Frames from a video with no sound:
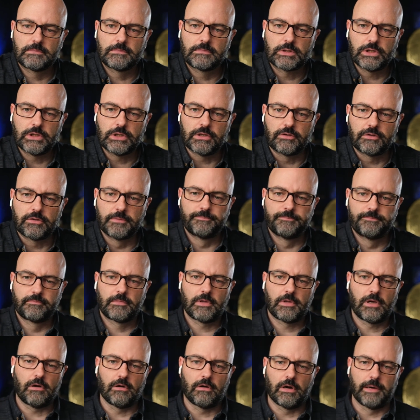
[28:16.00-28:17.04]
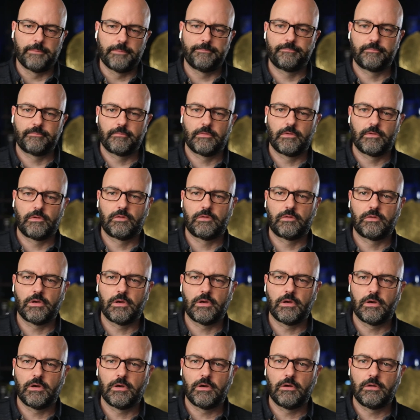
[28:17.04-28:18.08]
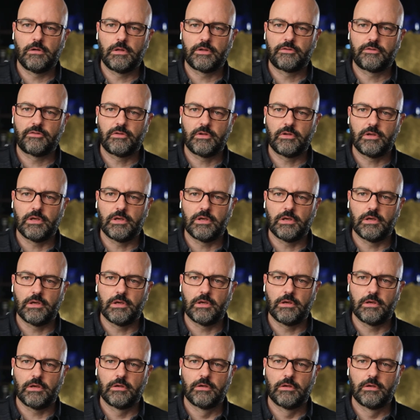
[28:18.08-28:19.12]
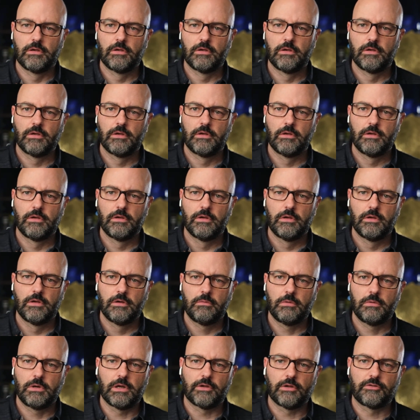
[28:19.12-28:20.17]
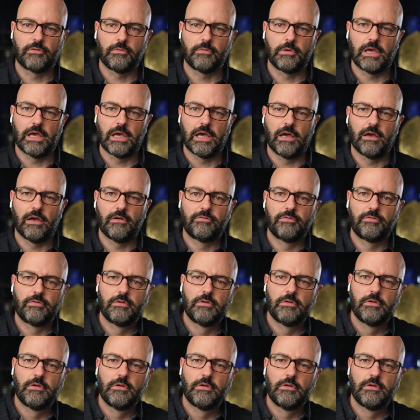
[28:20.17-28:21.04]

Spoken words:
Good. All right. So let's see. What else do we have?